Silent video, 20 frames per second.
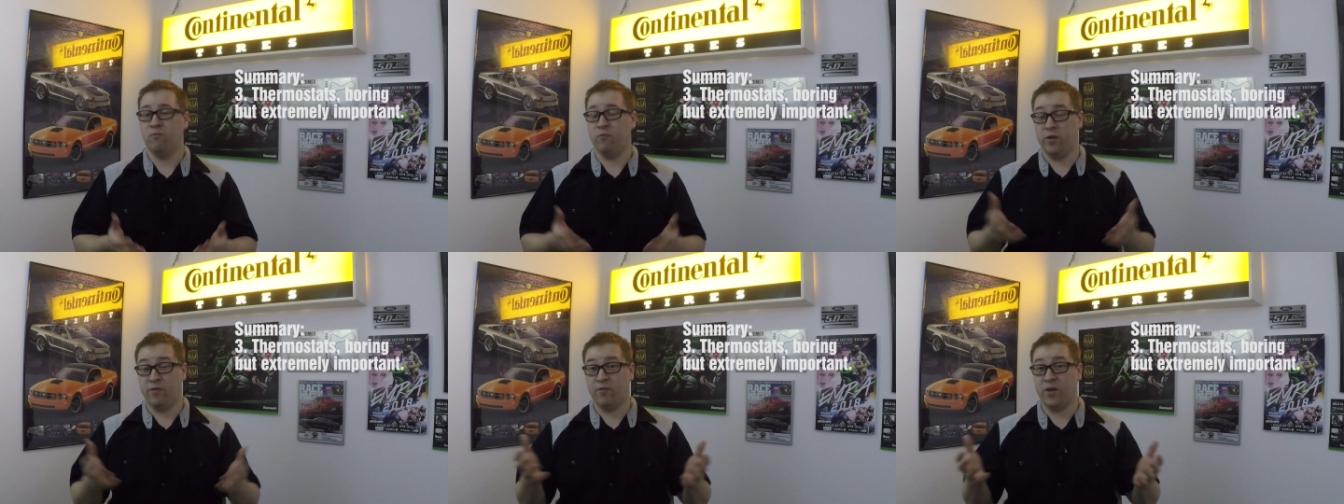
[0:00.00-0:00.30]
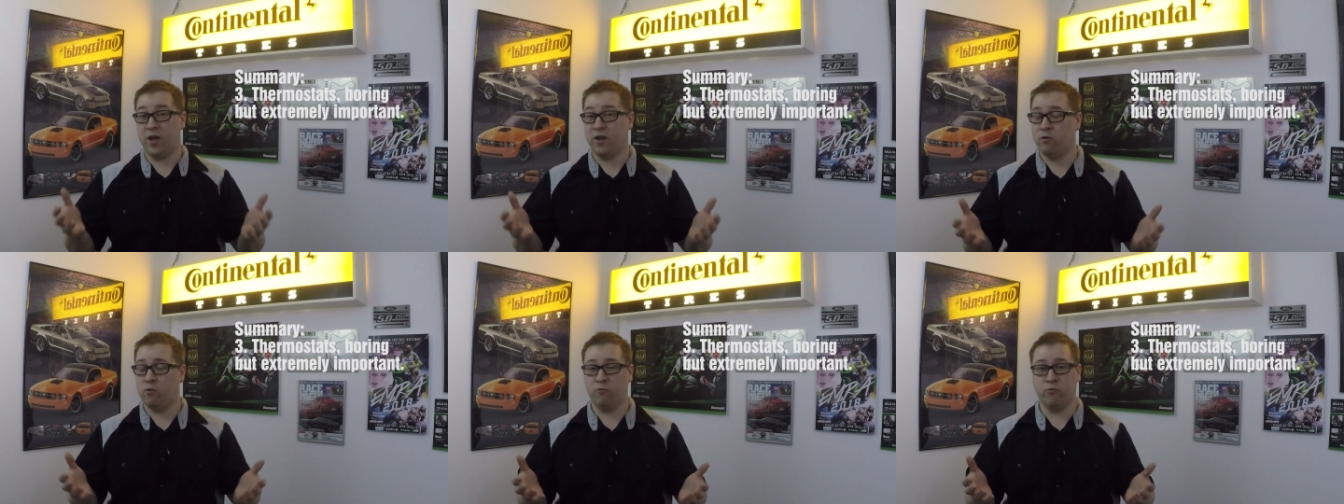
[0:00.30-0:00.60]
We've
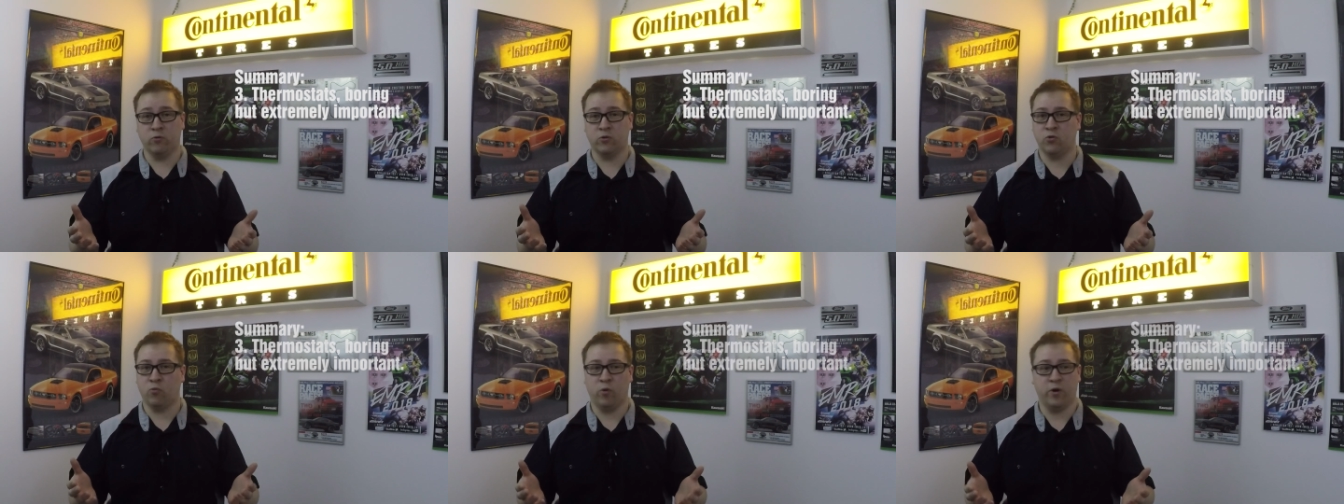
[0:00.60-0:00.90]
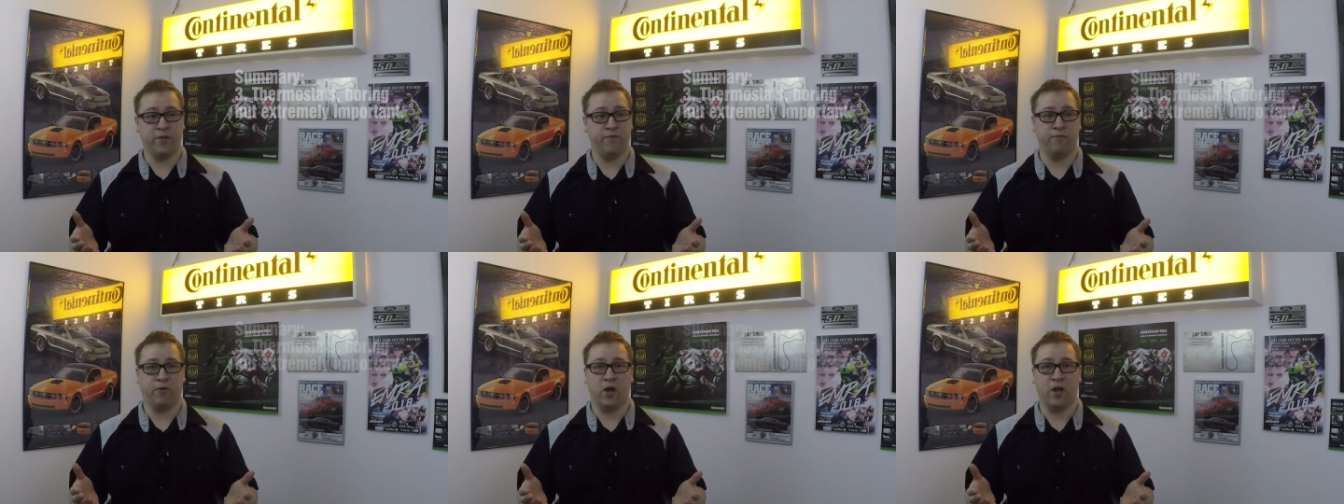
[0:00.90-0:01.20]
had over
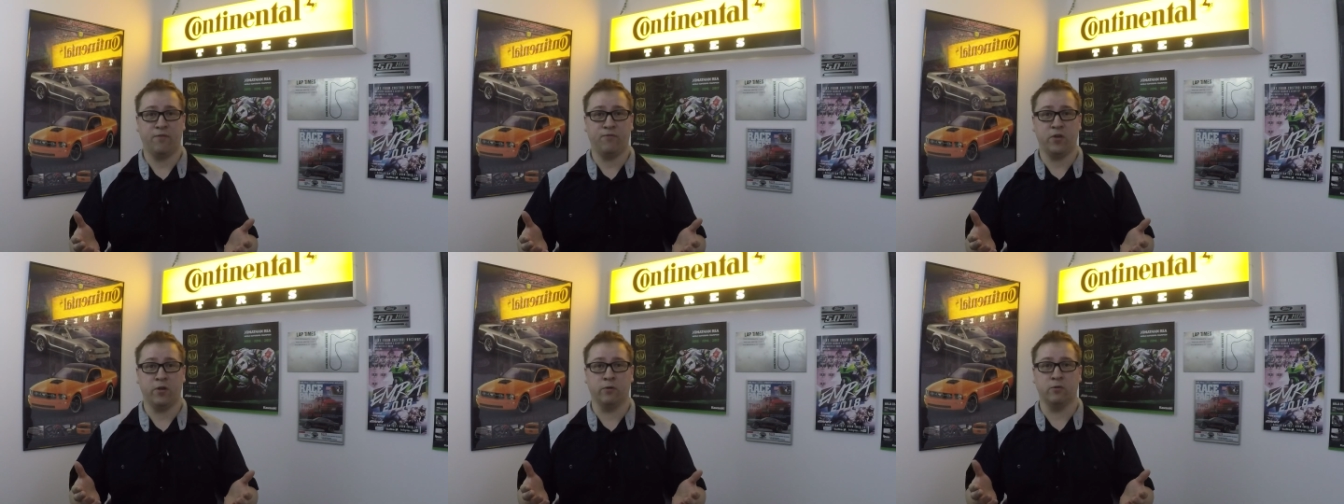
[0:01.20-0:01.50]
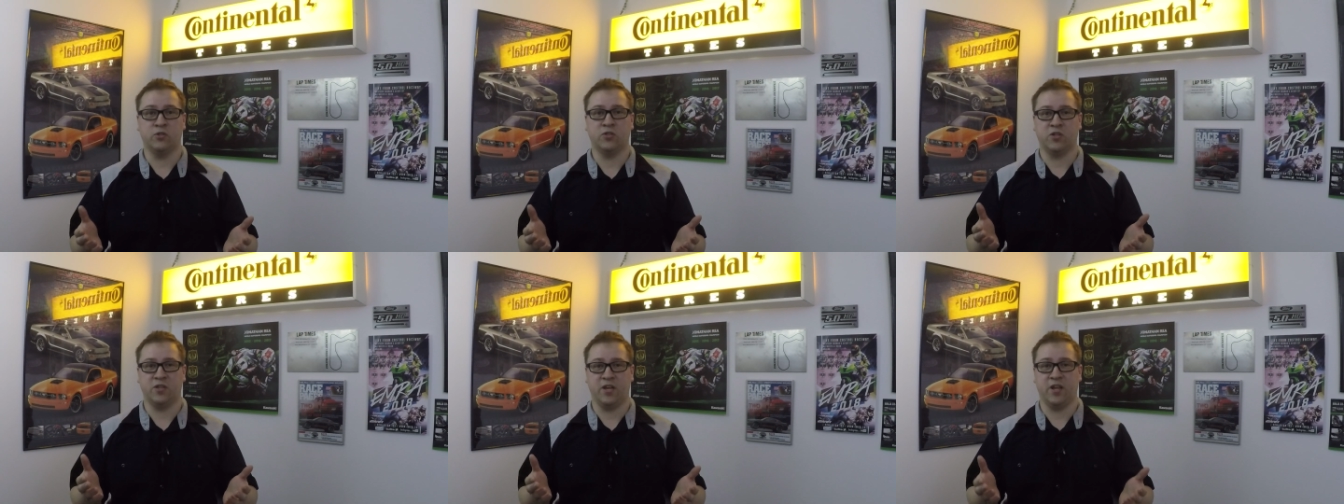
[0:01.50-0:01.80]
25
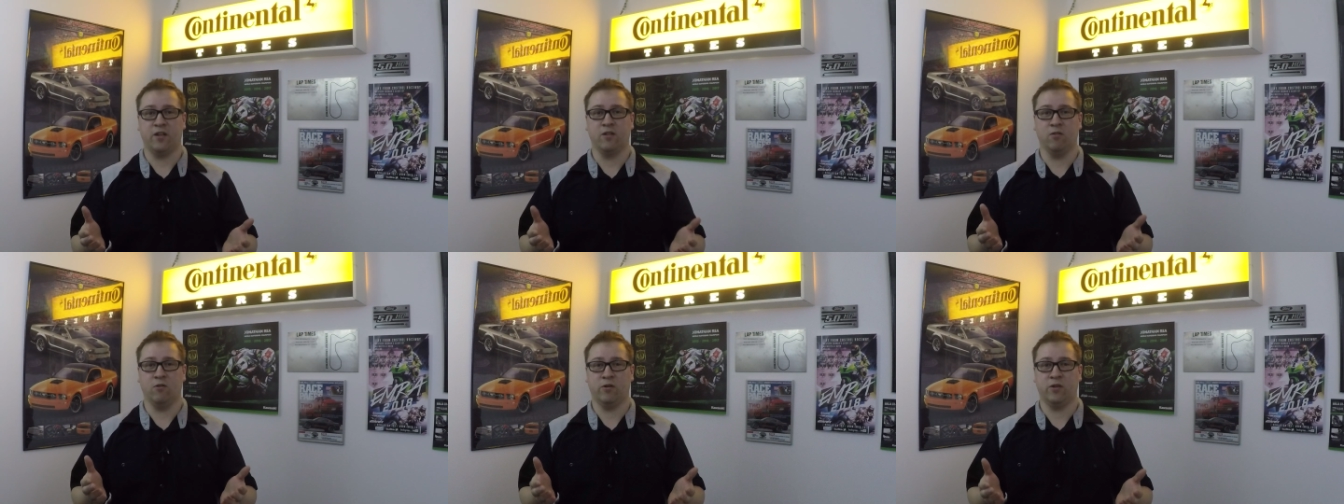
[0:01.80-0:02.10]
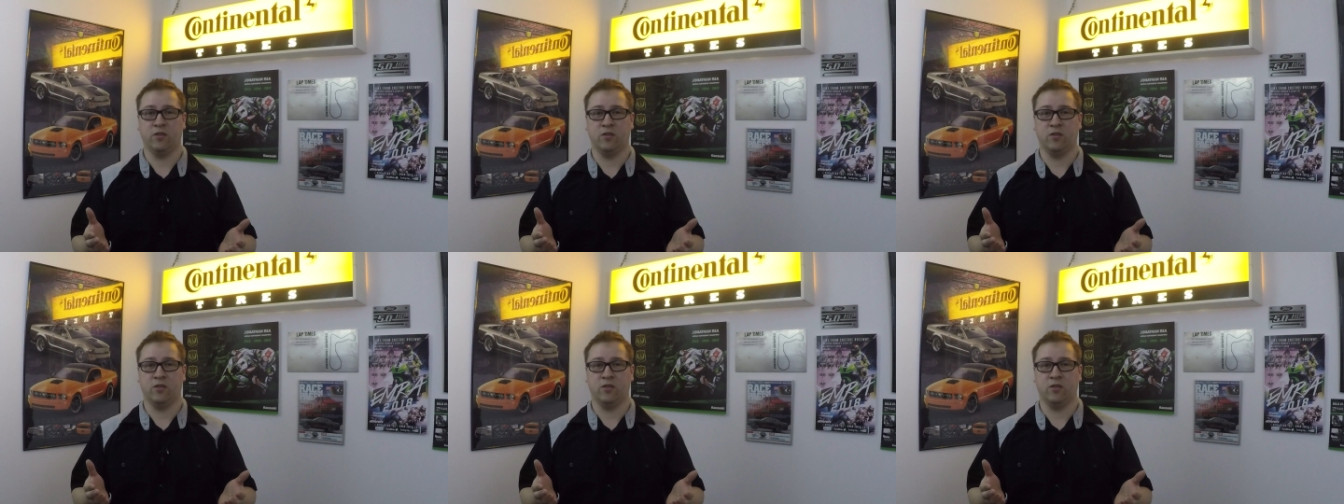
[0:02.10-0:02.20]
years to take a look